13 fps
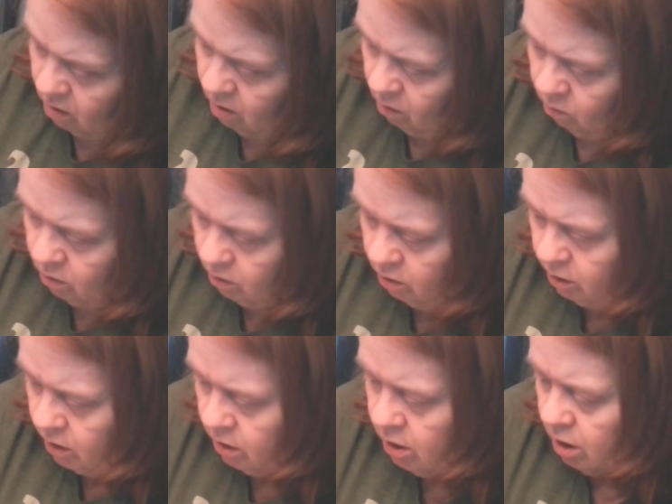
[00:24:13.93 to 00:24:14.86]
Well, looky
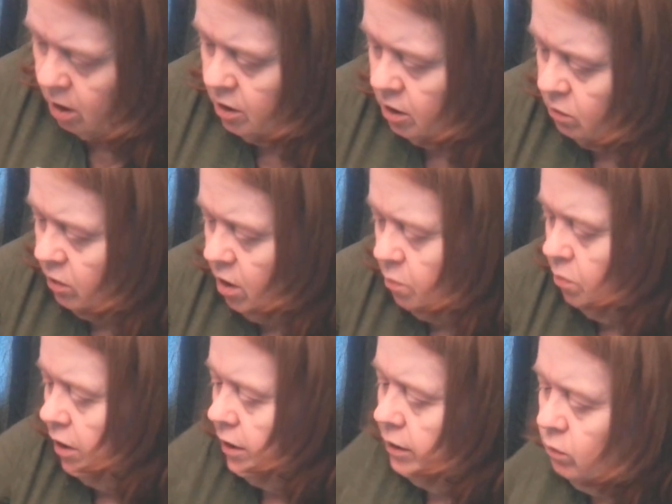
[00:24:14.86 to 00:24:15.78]
there, I did it without
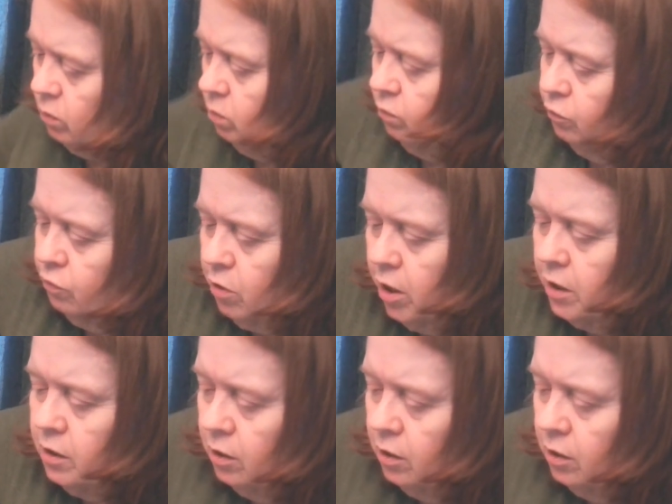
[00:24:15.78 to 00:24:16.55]
breaking the thread.